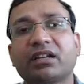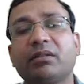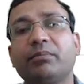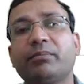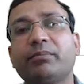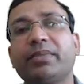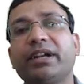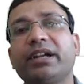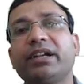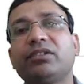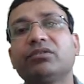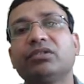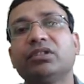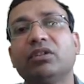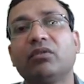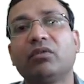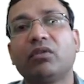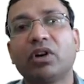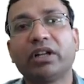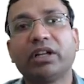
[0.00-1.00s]
compared to
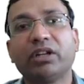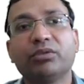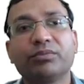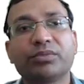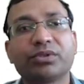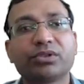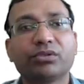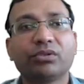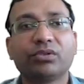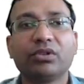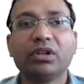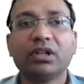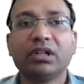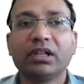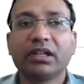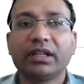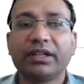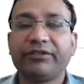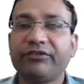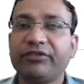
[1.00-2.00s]
the volume, so
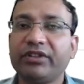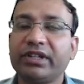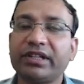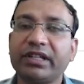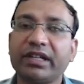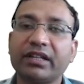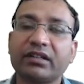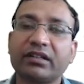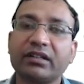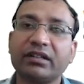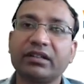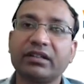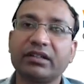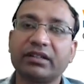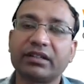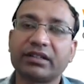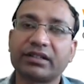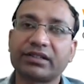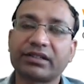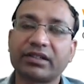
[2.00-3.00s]
if we take
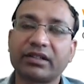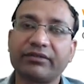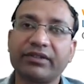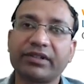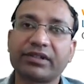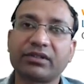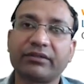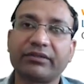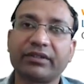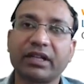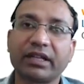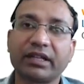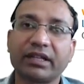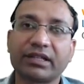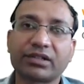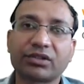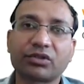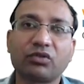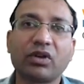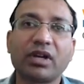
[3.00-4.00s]
a surface of like
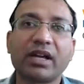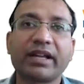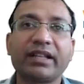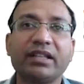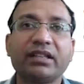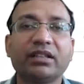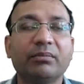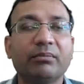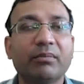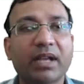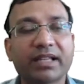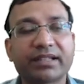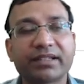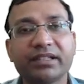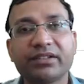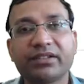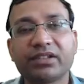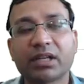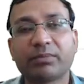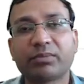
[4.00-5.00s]
a square, in the
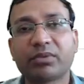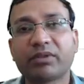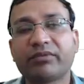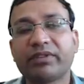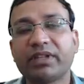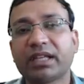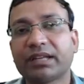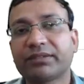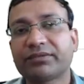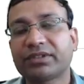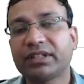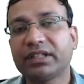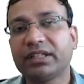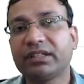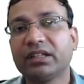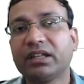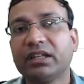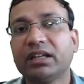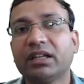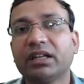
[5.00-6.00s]
massing chapter we have
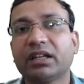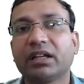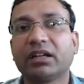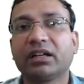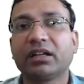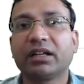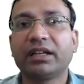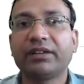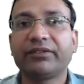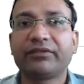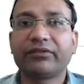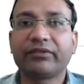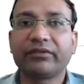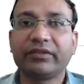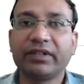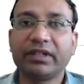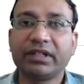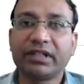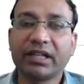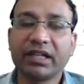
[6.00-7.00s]
seen, if
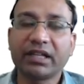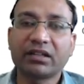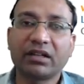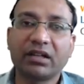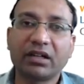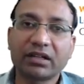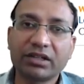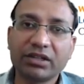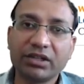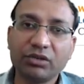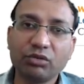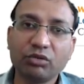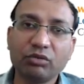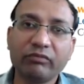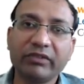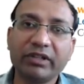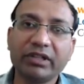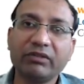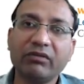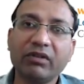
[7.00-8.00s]
we take a
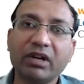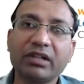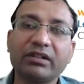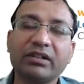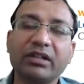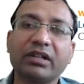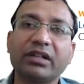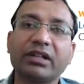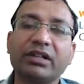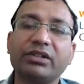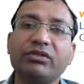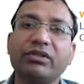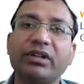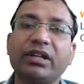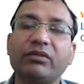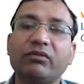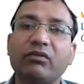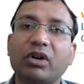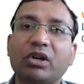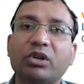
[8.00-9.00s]
cube with one
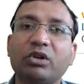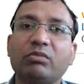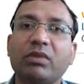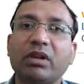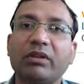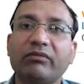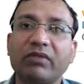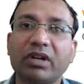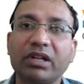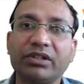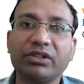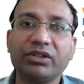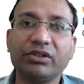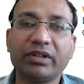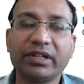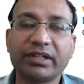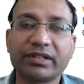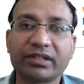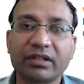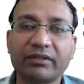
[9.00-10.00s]
unit volume and one
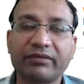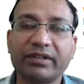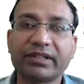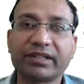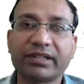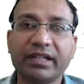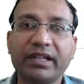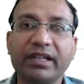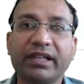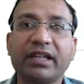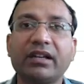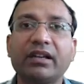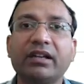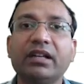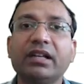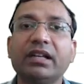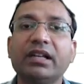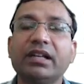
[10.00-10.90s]
unit surface area,